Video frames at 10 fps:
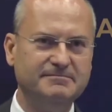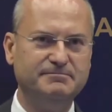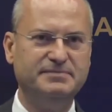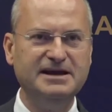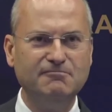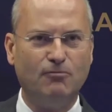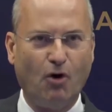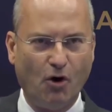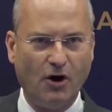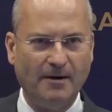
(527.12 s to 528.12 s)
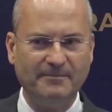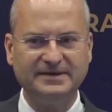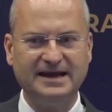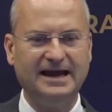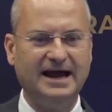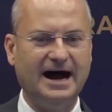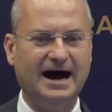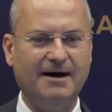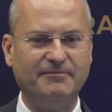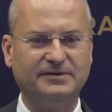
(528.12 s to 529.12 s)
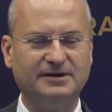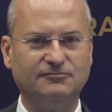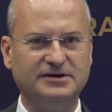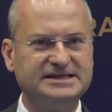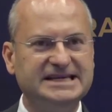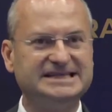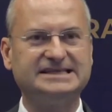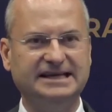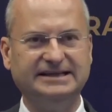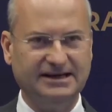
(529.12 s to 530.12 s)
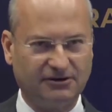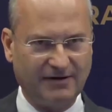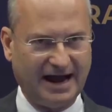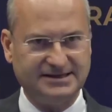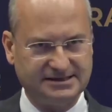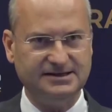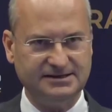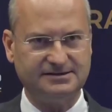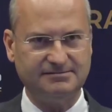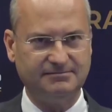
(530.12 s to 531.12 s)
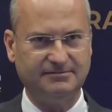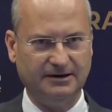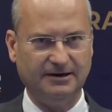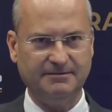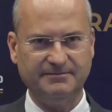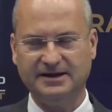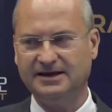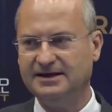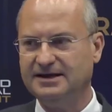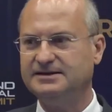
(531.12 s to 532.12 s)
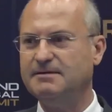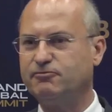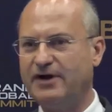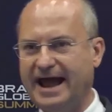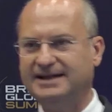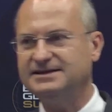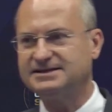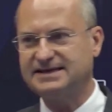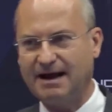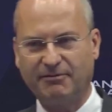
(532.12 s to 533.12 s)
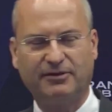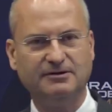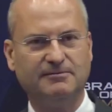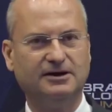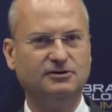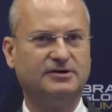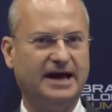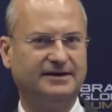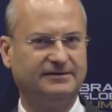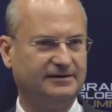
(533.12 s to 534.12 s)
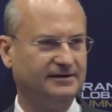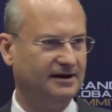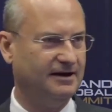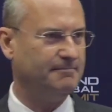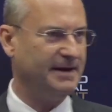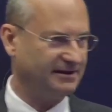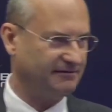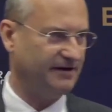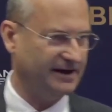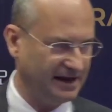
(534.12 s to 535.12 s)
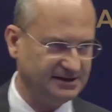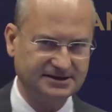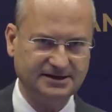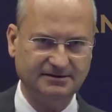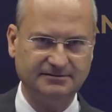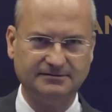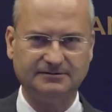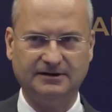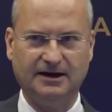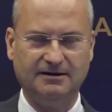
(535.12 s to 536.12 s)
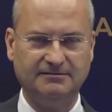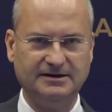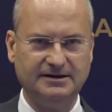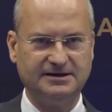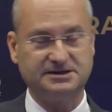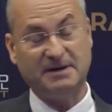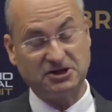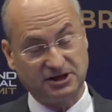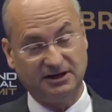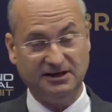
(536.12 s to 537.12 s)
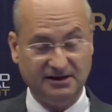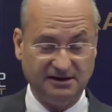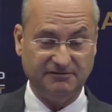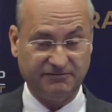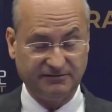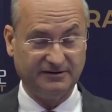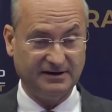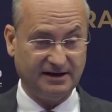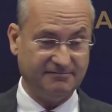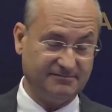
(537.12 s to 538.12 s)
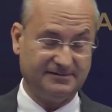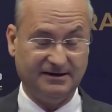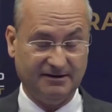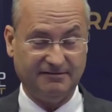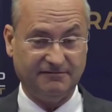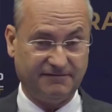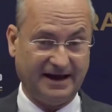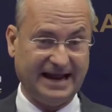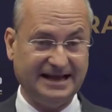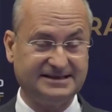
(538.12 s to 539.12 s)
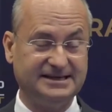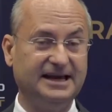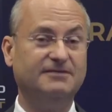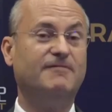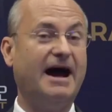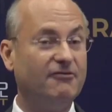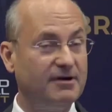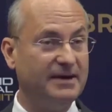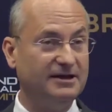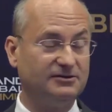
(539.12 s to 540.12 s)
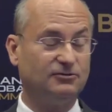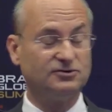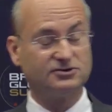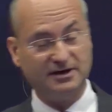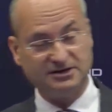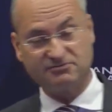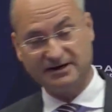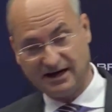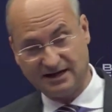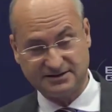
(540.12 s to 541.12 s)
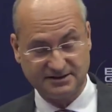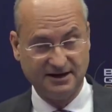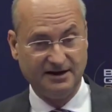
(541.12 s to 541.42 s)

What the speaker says: being more resistant in crisis. Yeah? The brand is something where you get better financing, yeah? Especially if the financing environment, also as regards